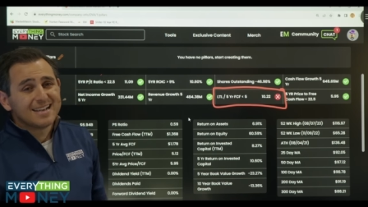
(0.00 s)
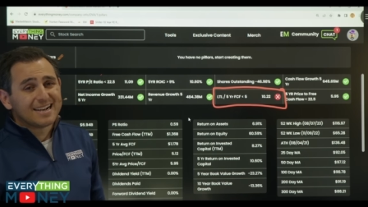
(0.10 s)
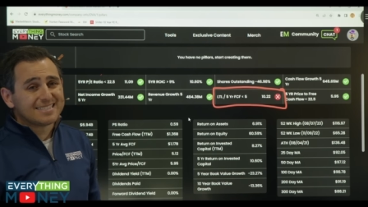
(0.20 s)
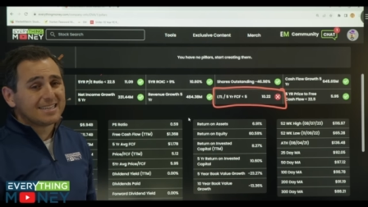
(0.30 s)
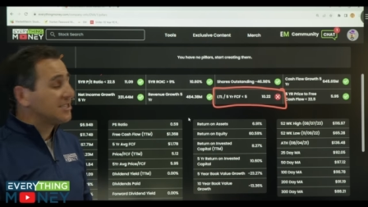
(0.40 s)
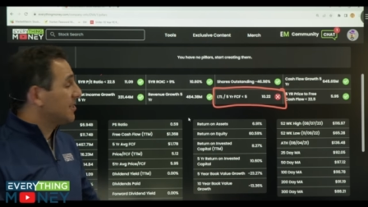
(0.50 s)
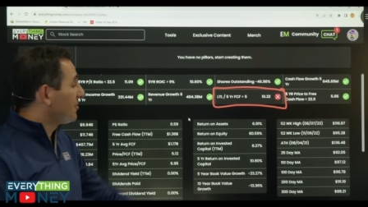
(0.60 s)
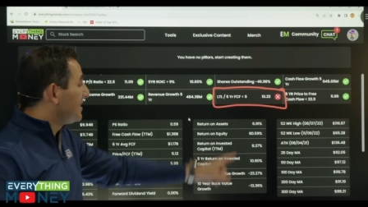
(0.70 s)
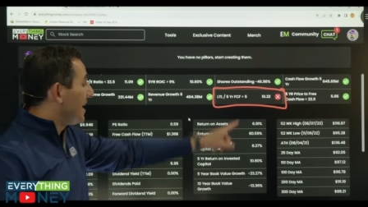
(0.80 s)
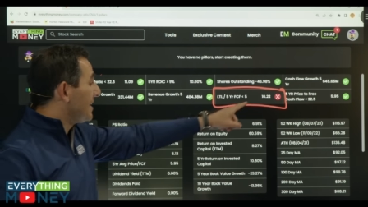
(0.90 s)
Essentially,
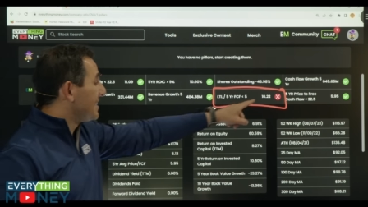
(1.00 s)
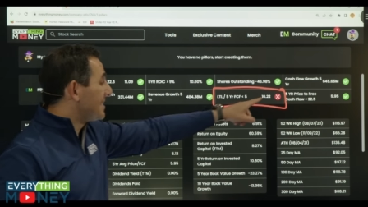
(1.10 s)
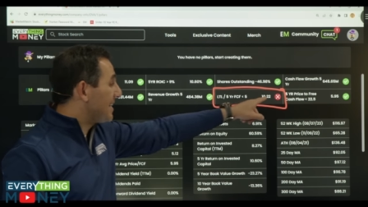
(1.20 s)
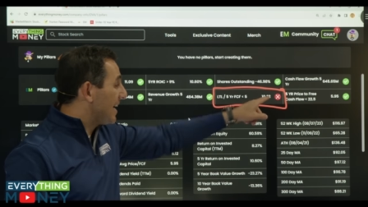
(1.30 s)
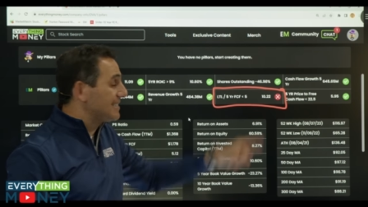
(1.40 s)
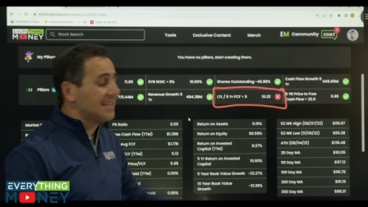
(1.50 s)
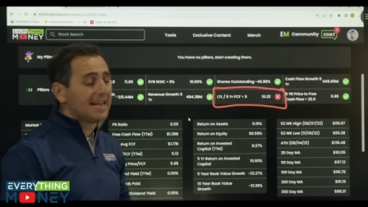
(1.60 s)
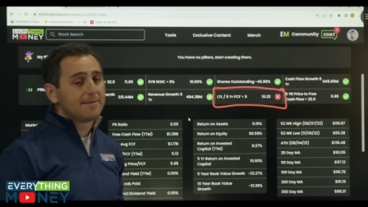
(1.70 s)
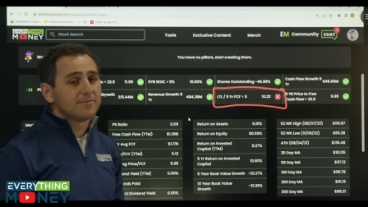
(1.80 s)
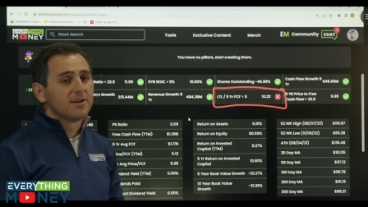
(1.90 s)
their debt is 10
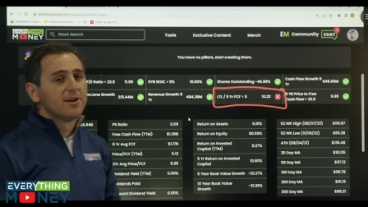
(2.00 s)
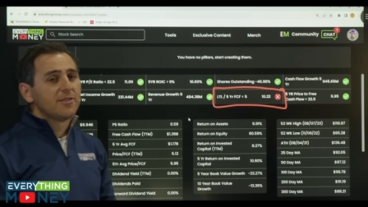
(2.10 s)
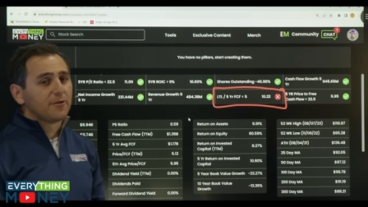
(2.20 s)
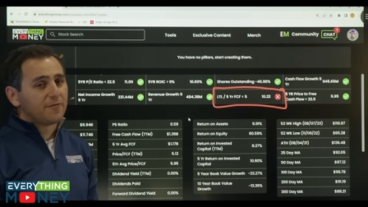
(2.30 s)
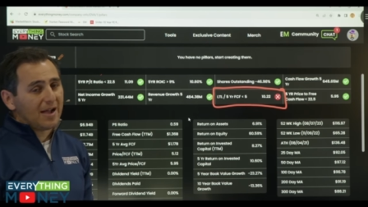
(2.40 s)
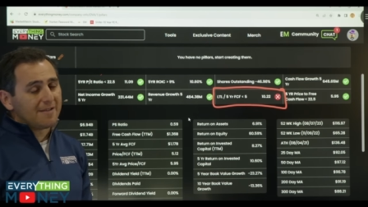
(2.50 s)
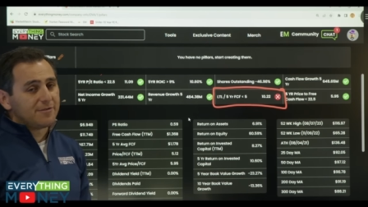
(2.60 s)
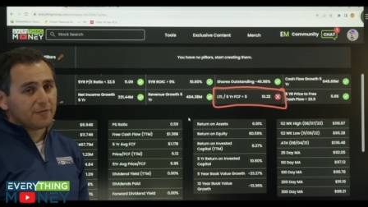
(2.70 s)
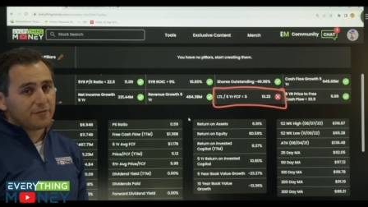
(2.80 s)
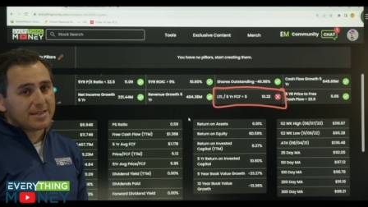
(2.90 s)
times their five
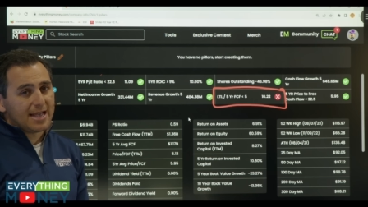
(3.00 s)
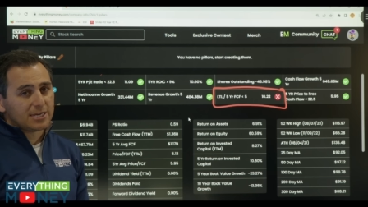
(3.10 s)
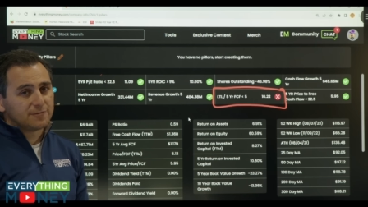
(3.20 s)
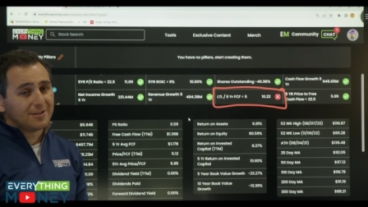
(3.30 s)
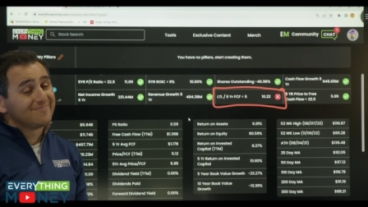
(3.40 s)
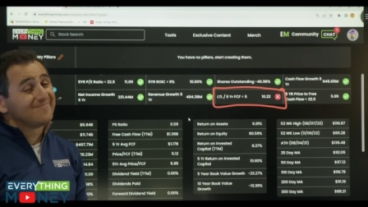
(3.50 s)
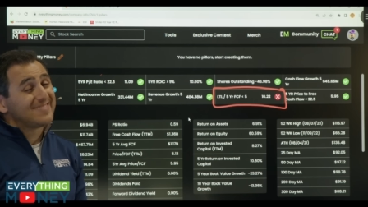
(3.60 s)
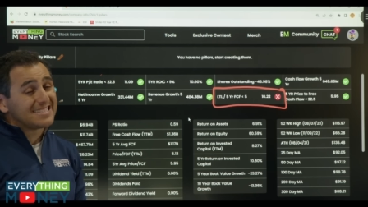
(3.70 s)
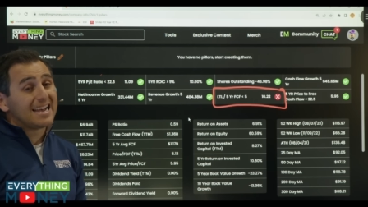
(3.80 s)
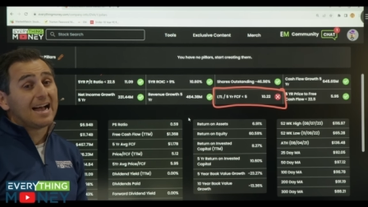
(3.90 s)
year free cash flow.
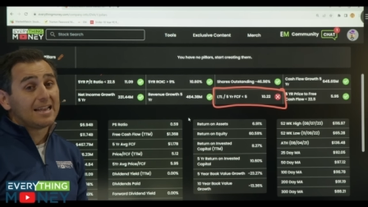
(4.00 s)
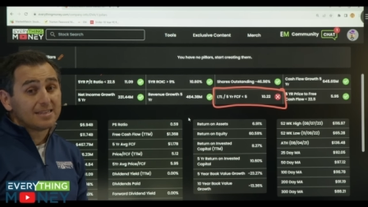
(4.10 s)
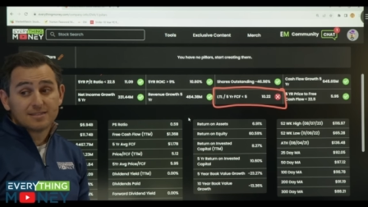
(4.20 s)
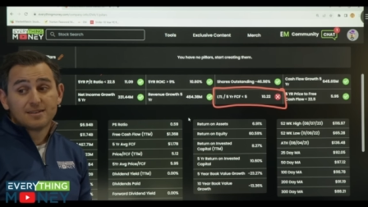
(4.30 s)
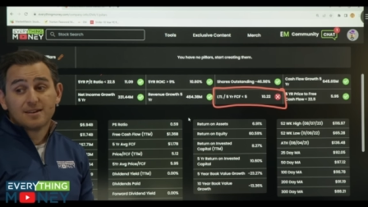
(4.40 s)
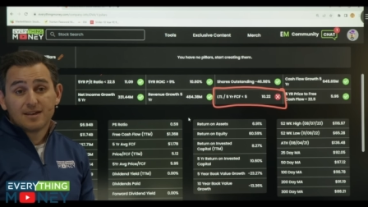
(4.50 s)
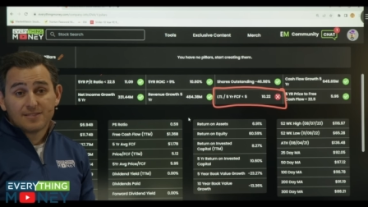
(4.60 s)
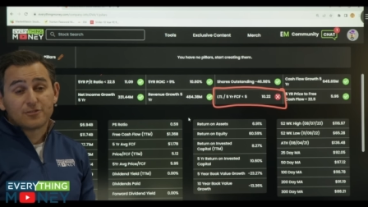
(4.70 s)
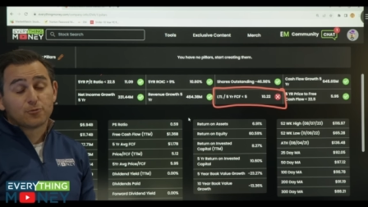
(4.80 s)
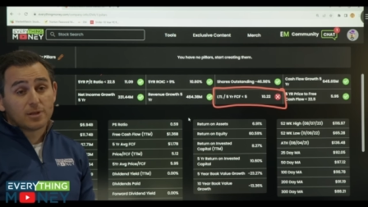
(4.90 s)
That's high.
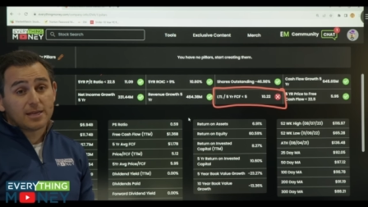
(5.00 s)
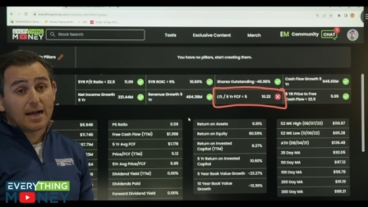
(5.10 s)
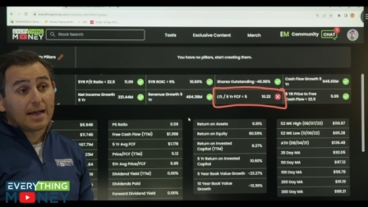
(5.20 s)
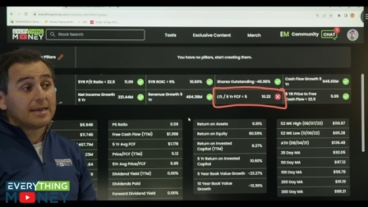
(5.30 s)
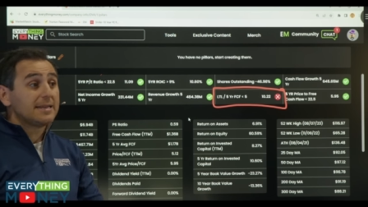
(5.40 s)
That's really high.